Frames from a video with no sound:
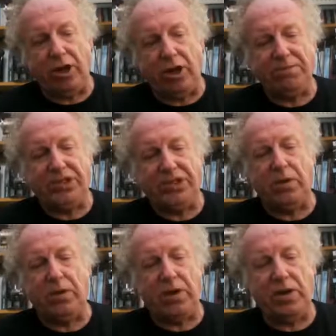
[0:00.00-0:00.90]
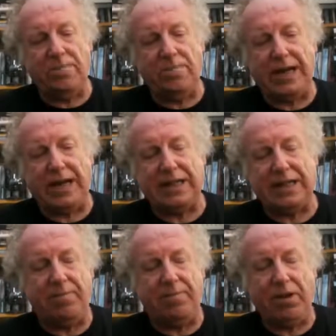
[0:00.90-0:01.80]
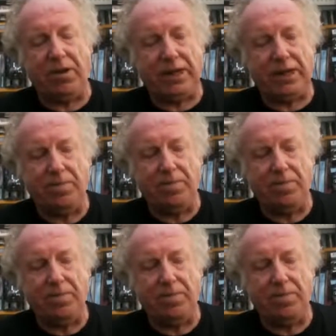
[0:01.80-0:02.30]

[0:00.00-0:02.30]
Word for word: of Stewart with Max and Monica.